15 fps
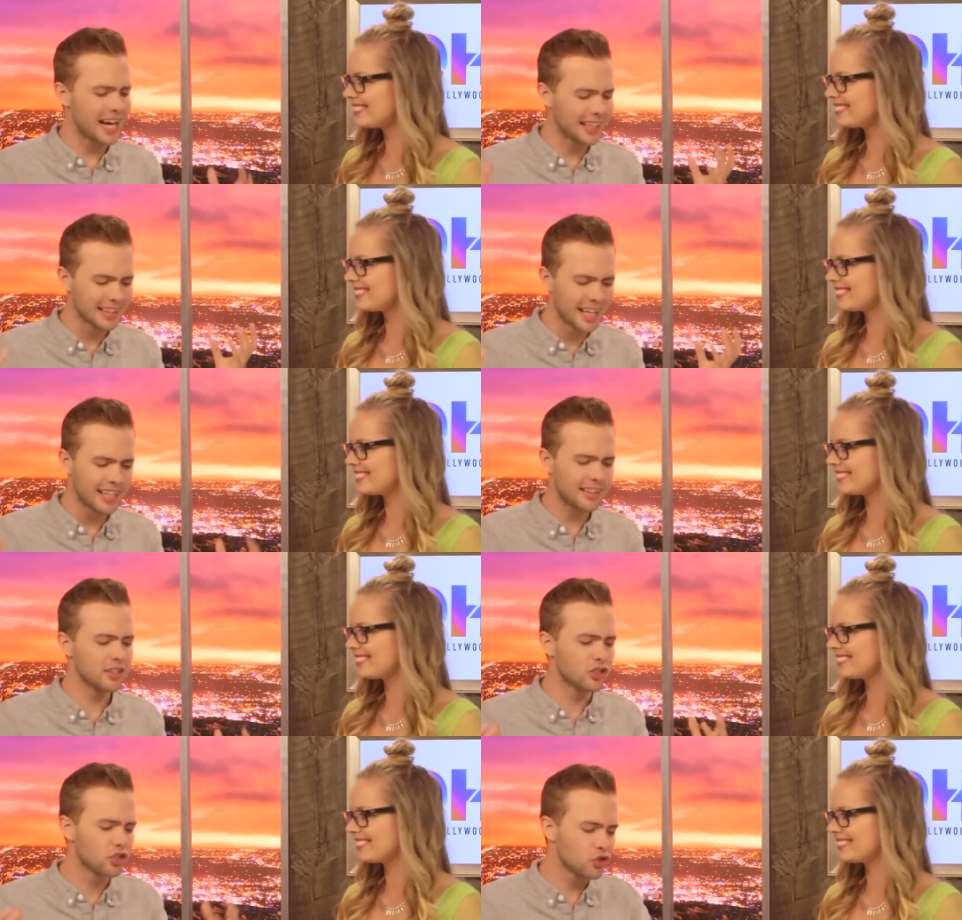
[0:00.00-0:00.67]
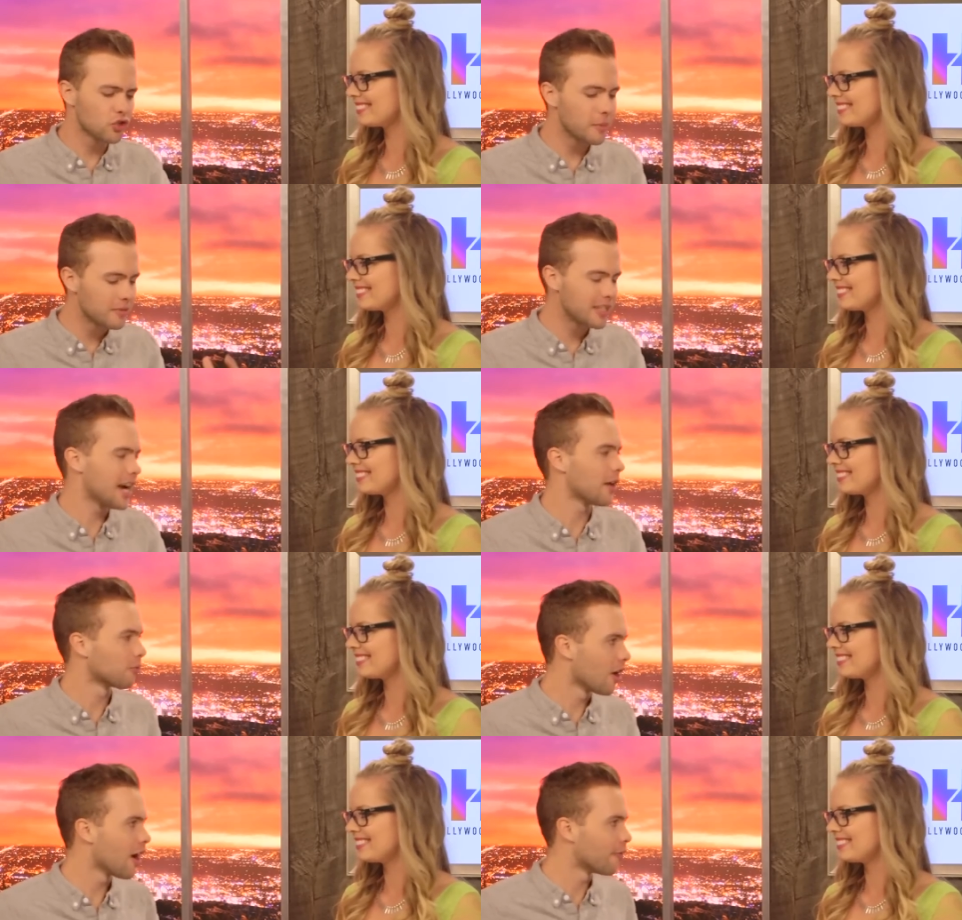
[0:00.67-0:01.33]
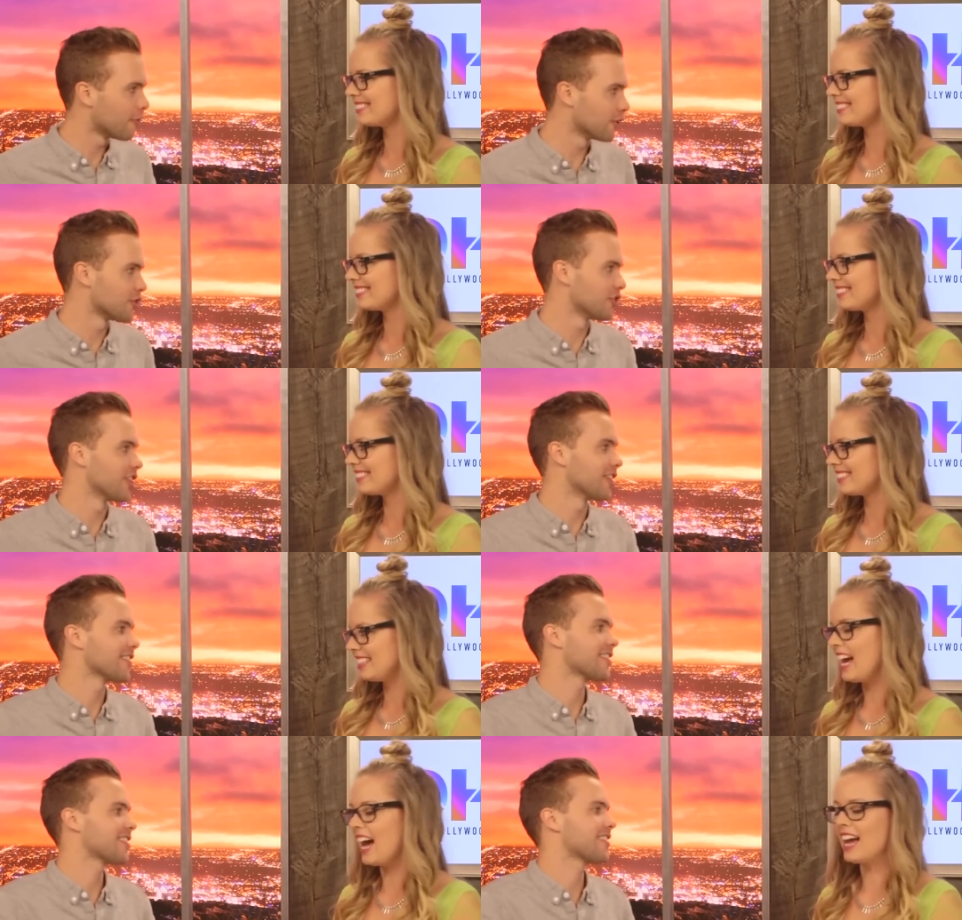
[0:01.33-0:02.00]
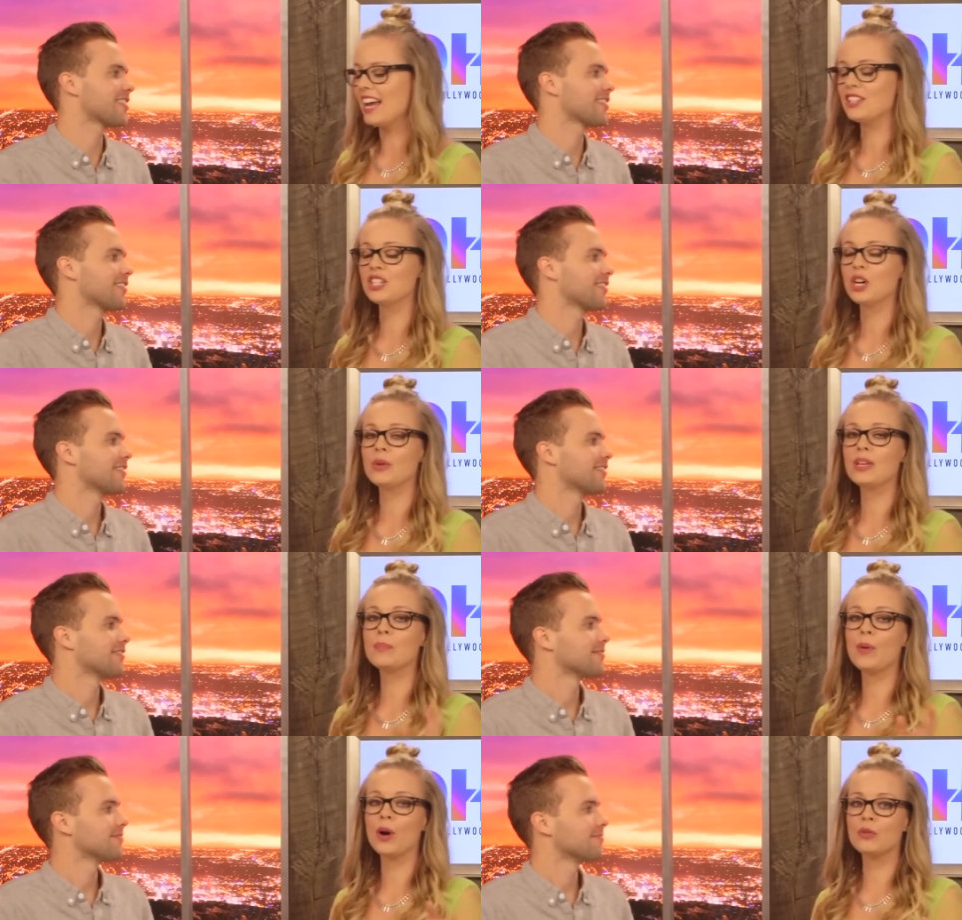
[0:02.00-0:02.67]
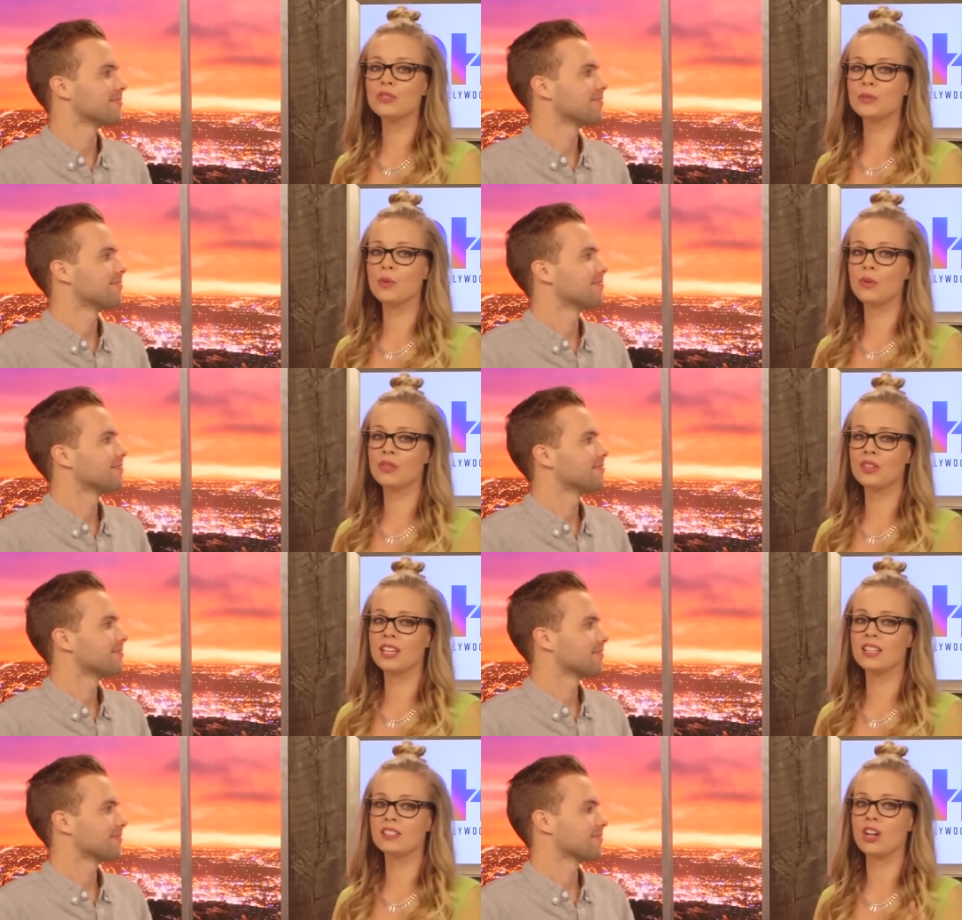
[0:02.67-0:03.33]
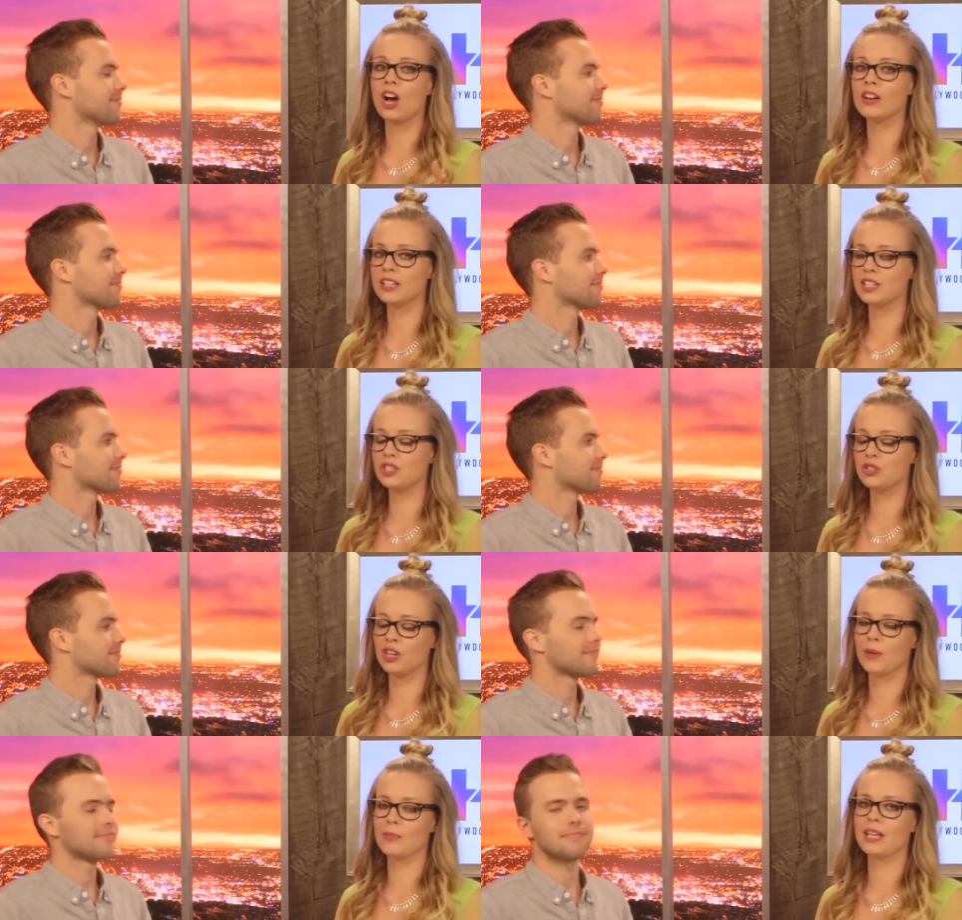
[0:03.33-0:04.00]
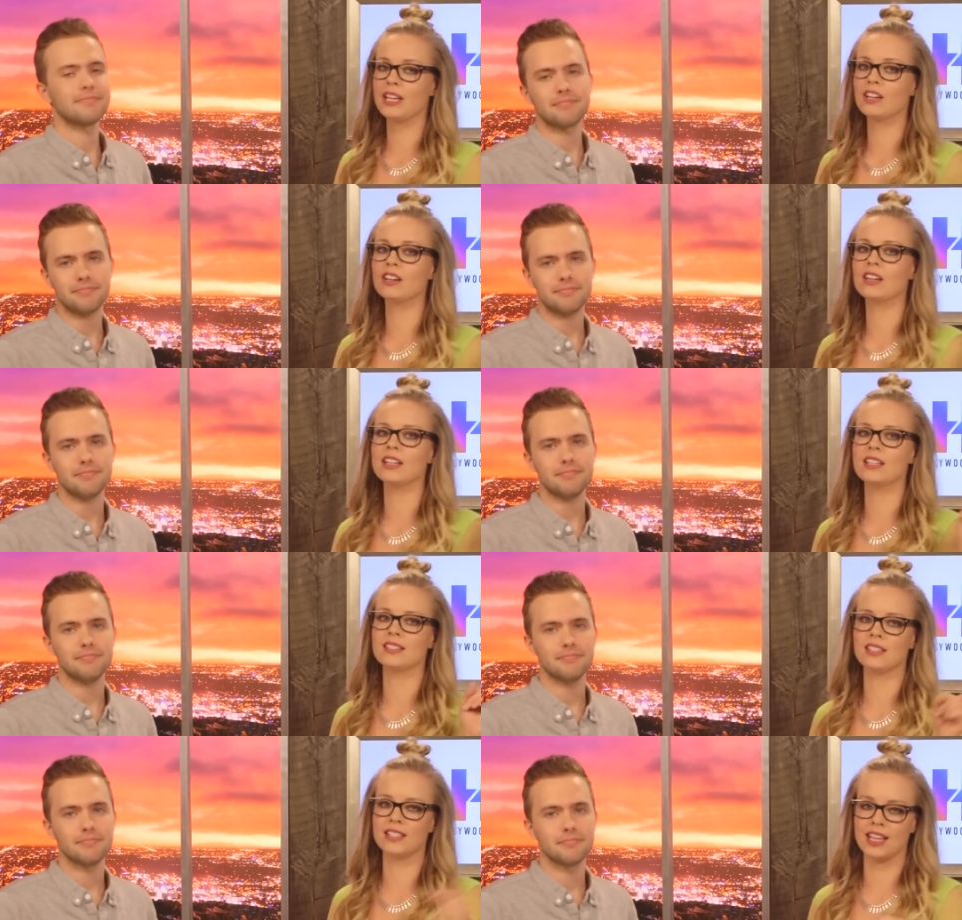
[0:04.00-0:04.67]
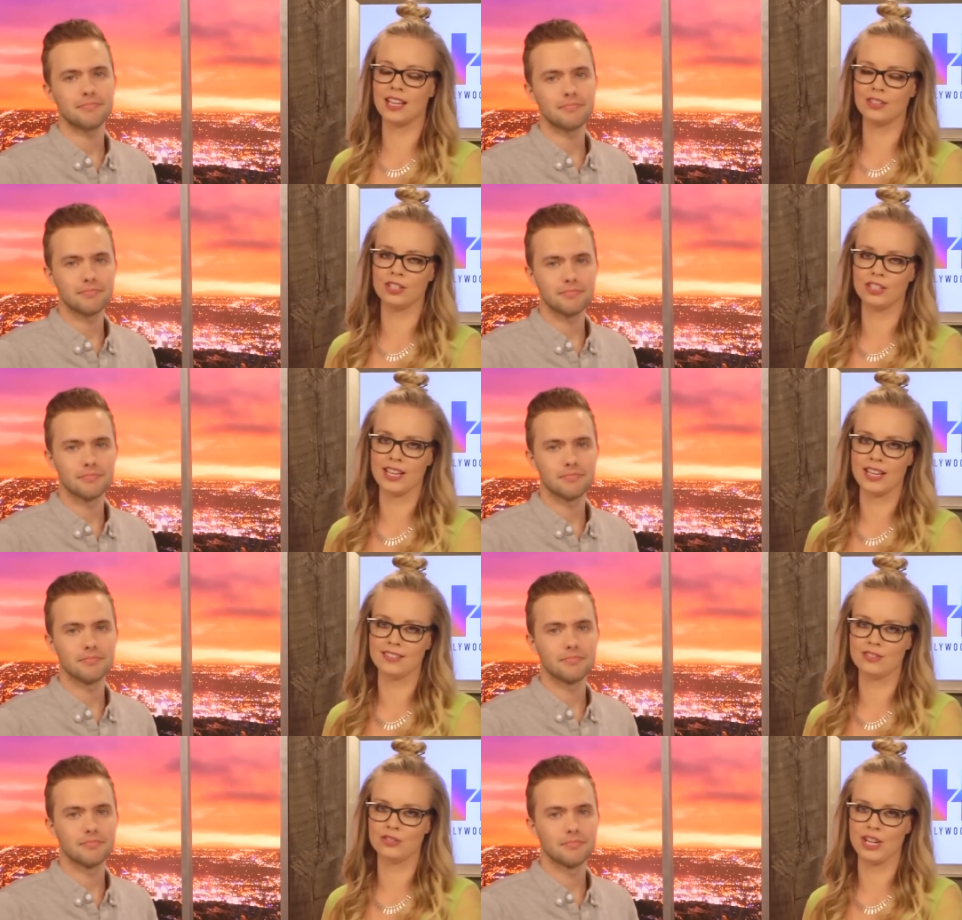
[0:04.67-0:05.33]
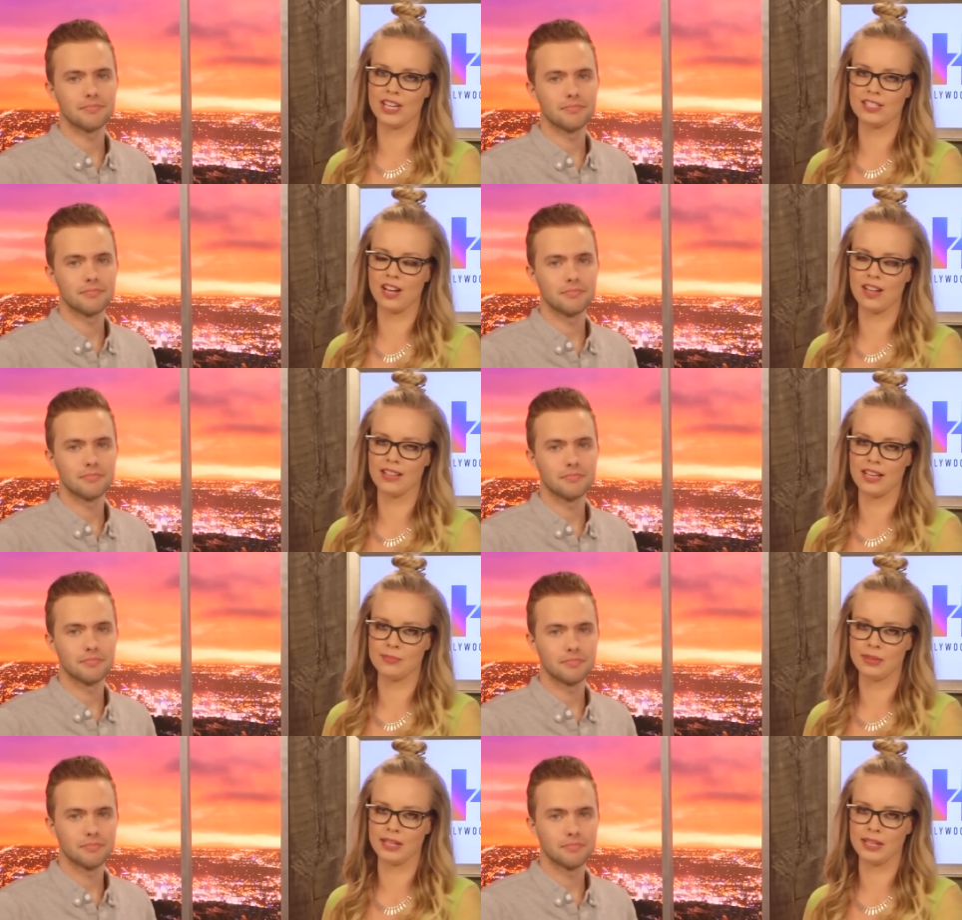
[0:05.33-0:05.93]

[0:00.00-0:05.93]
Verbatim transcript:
Speaker 1: I like the stripped down raw version.
Speaker 2: Yeah, and so he posted both of these on Instagram. Here is a take a look at Drake's Hotline